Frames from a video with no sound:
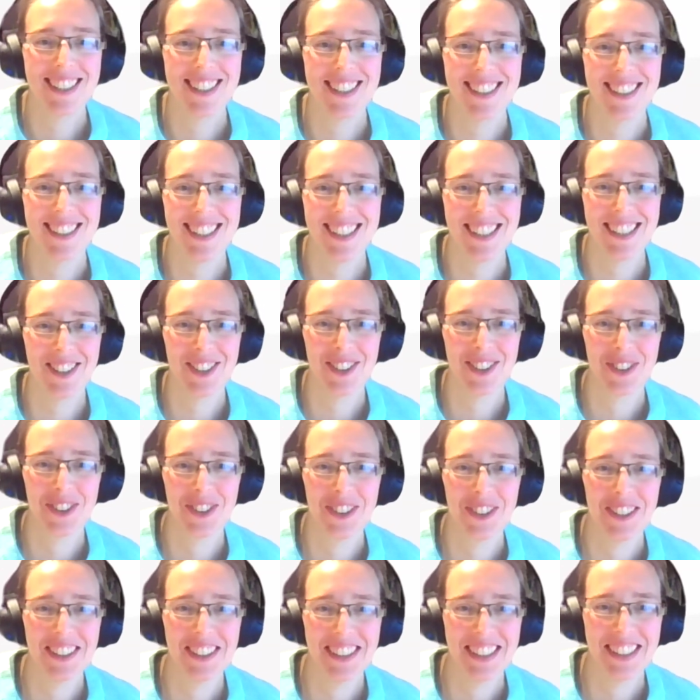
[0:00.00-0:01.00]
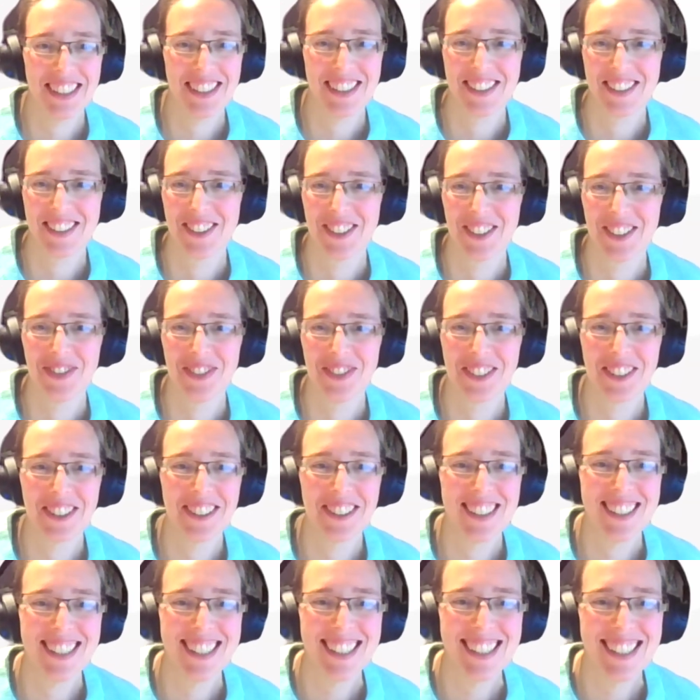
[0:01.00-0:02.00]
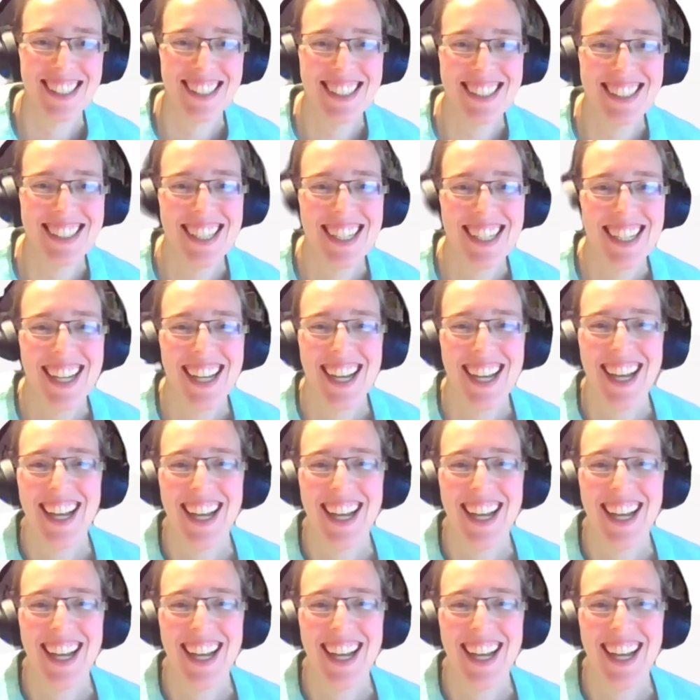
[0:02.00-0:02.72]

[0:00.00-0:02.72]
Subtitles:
still has a role in the whole process.